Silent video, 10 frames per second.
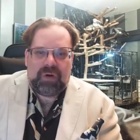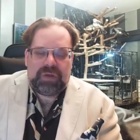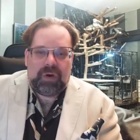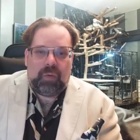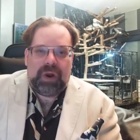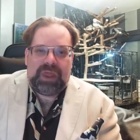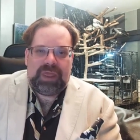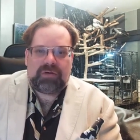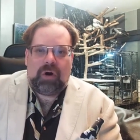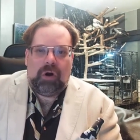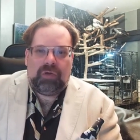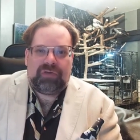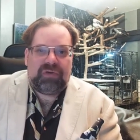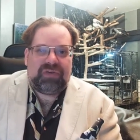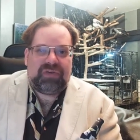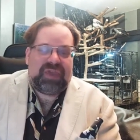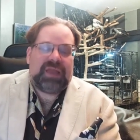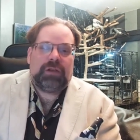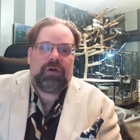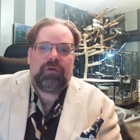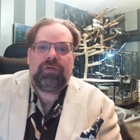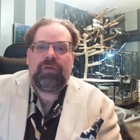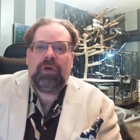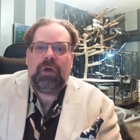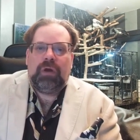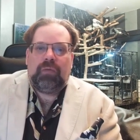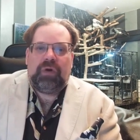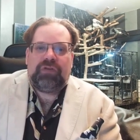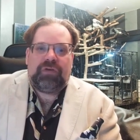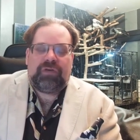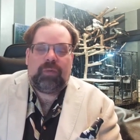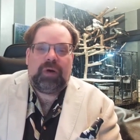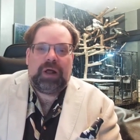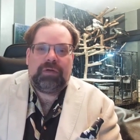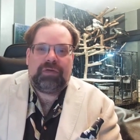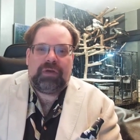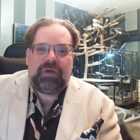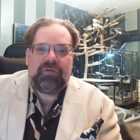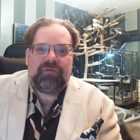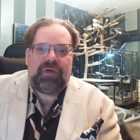you know what it calls settlers, which is a policy of